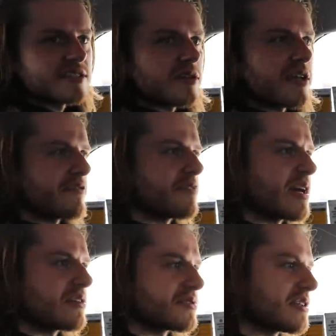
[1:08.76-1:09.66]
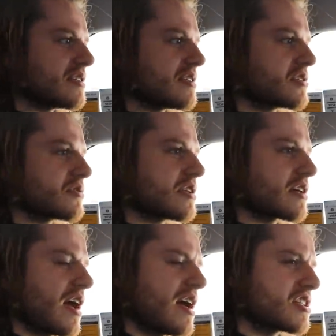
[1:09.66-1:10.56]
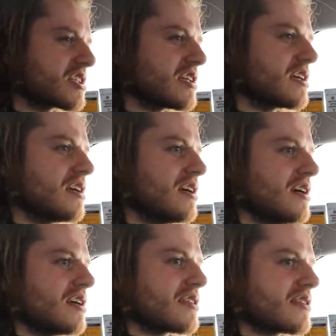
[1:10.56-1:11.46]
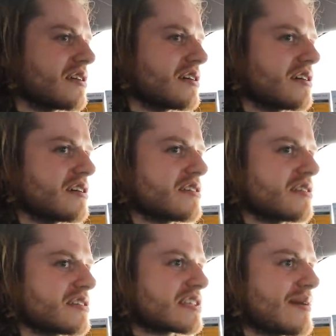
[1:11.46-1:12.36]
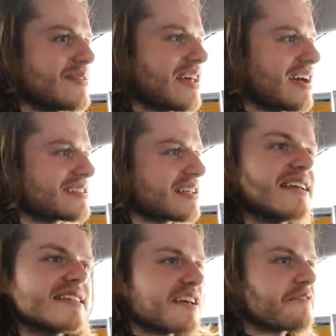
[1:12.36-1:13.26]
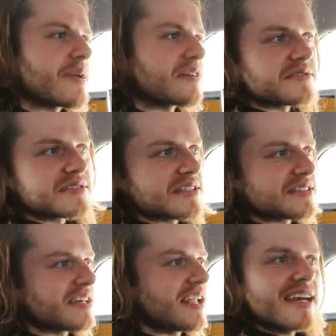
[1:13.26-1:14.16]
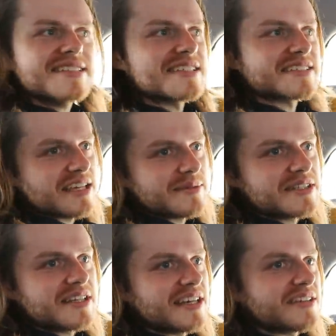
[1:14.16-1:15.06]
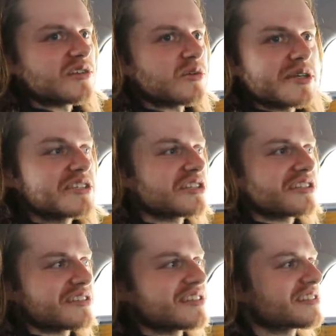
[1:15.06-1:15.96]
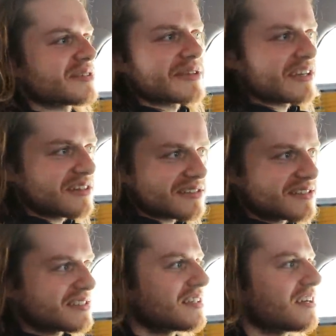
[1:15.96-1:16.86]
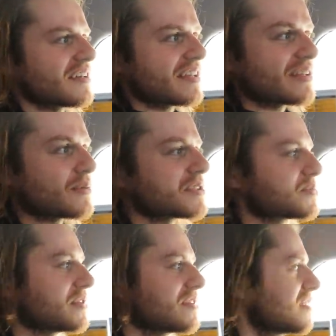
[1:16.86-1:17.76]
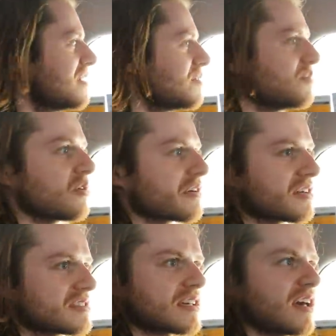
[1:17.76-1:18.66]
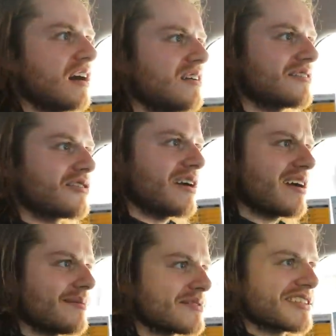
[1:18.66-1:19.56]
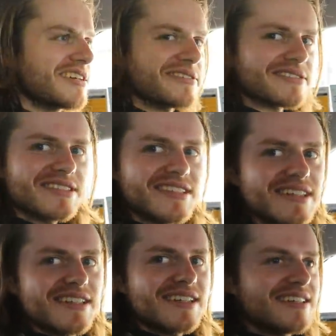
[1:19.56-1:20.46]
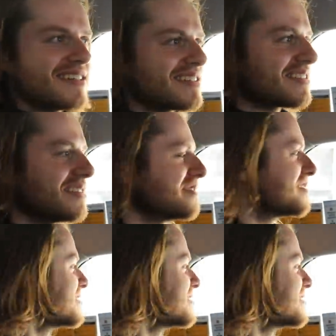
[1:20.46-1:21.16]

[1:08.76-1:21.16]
it's got heavy metals in. And she was like, actually, the salmon that has the least heavy metals is the Alaskan salmon, and the Norwegian and the something else, uh, they're the ones with more. And I was like, oh crap, she knows. Dude,